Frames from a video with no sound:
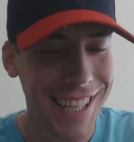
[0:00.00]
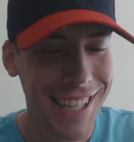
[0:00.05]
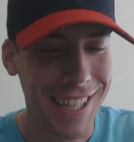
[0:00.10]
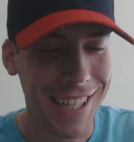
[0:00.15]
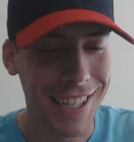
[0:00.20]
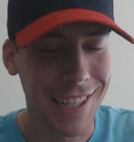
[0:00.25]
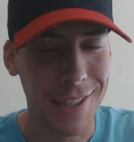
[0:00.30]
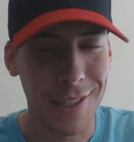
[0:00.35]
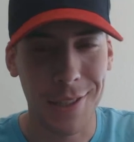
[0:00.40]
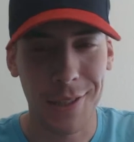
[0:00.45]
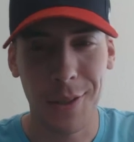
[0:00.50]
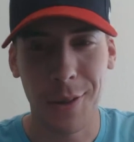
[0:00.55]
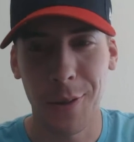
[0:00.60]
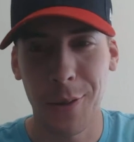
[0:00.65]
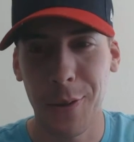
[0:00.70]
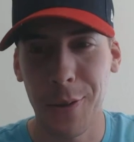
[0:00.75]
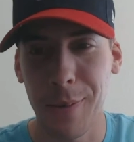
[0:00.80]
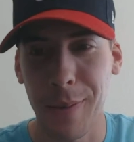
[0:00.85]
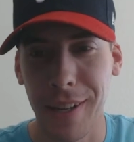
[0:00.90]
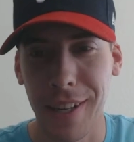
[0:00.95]
I was
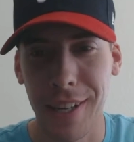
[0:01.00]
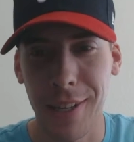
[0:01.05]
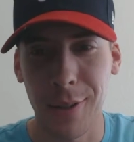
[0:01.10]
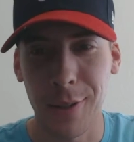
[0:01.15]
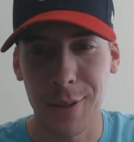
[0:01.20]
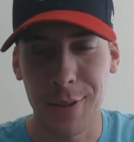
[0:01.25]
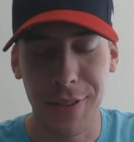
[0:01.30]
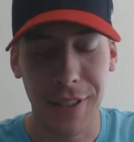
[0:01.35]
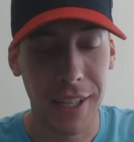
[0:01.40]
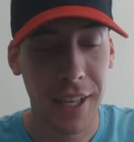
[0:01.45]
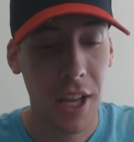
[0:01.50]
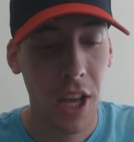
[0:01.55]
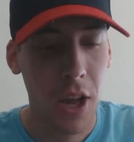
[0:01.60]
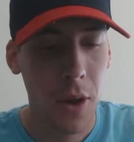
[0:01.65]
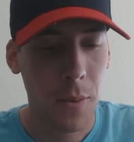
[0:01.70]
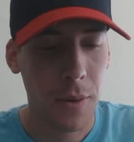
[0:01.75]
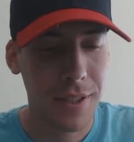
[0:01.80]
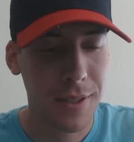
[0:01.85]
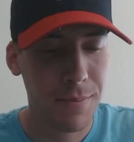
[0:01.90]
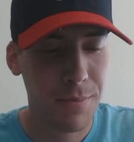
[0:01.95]
going through my Eagles feed.
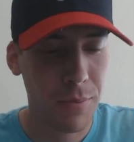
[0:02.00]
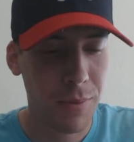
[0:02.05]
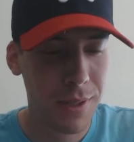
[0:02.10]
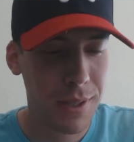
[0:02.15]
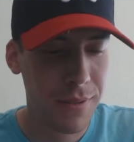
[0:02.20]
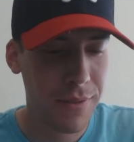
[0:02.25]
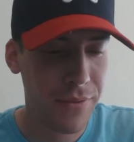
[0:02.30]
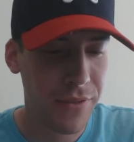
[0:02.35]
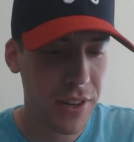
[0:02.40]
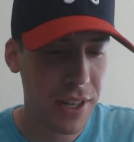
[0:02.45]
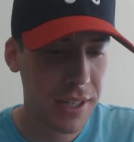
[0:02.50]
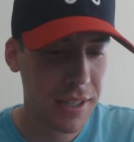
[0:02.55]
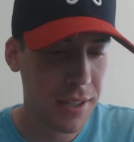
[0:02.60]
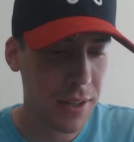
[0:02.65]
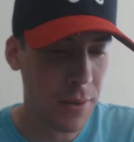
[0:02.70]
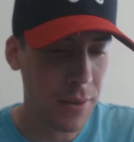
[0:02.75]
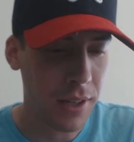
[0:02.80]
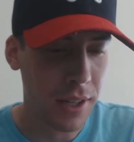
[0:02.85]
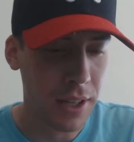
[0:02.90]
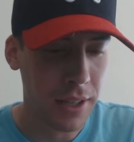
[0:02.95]
What the fuck's
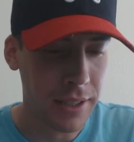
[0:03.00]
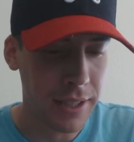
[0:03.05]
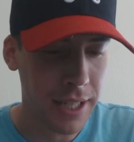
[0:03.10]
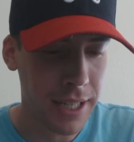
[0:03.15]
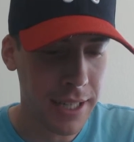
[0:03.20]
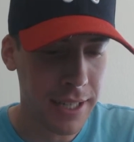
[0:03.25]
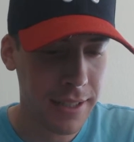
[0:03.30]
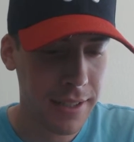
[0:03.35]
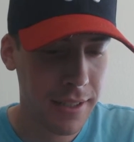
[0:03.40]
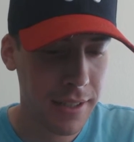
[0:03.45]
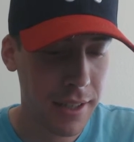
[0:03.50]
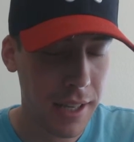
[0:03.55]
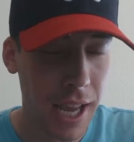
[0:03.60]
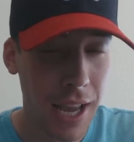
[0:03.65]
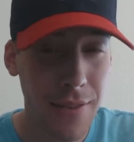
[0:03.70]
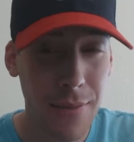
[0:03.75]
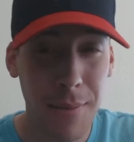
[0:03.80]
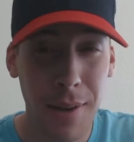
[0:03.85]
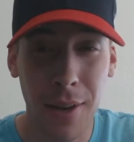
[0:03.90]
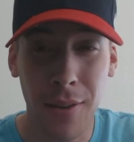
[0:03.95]
going on, guys?
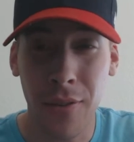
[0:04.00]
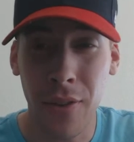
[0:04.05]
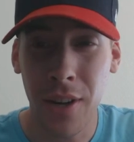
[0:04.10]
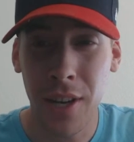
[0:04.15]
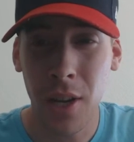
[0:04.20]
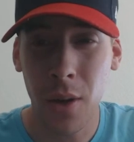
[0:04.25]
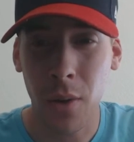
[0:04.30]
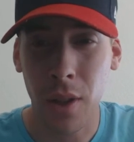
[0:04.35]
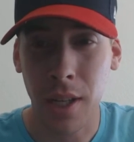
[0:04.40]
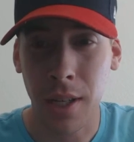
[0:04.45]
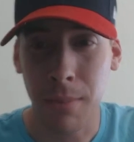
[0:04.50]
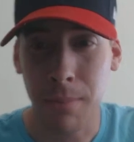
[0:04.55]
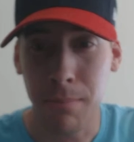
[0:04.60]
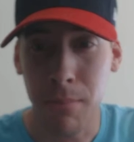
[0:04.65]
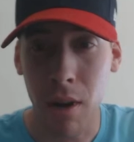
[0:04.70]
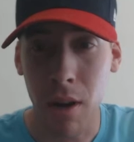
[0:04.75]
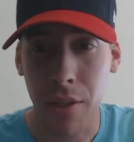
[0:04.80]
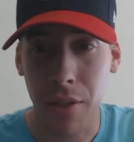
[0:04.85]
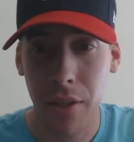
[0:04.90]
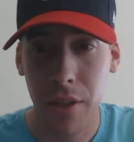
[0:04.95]
I haven't made a video in like a
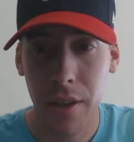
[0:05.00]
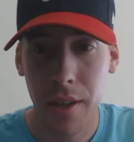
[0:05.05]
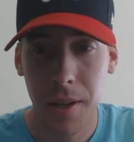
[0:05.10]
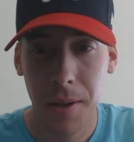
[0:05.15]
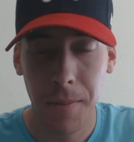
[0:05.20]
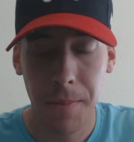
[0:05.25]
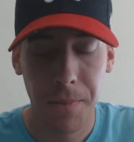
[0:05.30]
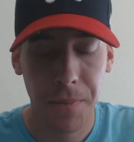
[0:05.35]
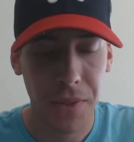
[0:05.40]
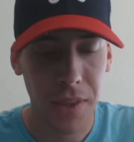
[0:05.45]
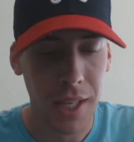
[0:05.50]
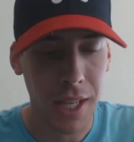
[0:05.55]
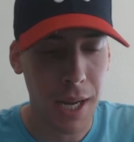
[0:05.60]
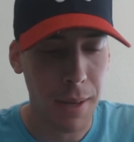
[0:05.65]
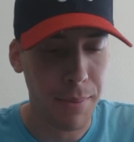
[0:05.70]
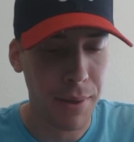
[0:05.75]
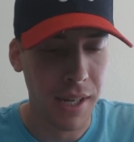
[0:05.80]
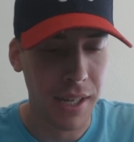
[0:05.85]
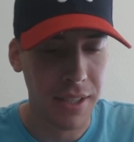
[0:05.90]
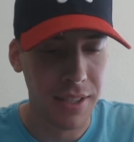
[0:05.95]
month, and
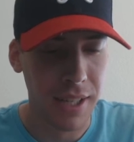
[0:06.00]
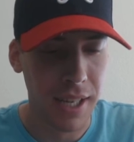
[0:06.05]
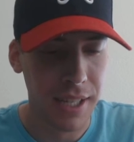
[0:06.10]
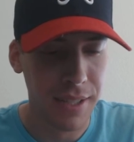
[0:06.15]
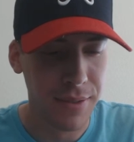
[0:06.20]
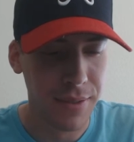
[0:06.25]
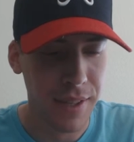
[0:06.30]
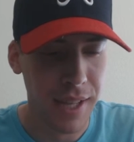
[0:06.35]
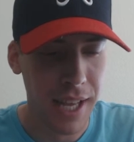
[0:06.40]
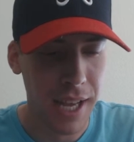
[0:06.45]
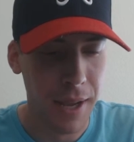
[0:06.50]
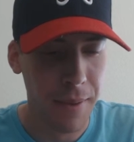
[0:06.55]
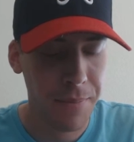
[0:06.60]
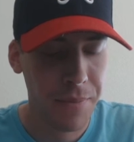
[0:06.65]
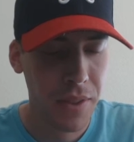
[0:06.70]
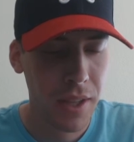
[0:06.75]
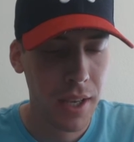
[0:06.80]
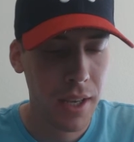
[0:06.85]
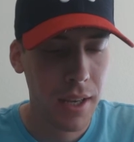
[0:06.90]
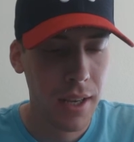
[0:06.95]
I apologize for that.
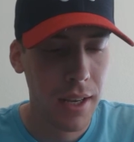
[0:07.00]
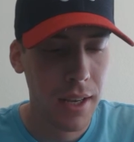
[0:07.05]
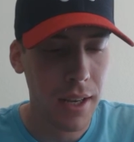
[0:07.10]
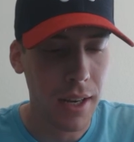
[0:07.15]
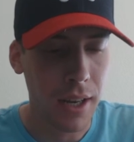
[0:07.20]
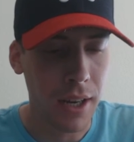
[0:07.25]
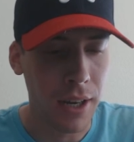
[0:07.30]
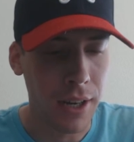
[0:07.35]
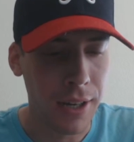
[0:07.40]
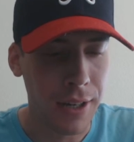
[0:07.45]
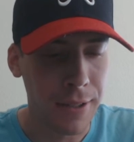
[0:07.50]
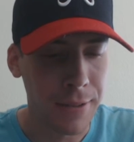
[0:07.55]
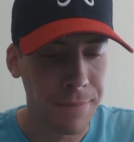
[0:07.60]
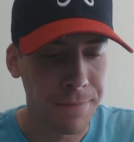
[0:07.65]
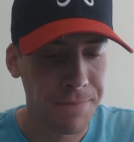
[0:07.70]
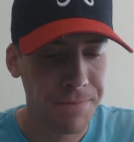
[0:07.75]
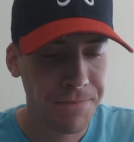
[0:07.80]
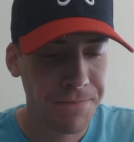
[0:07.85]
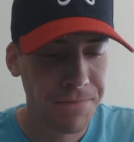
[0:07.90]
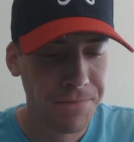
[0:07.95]

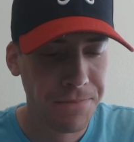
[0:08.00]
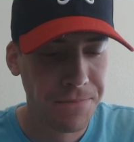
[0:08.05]
Um,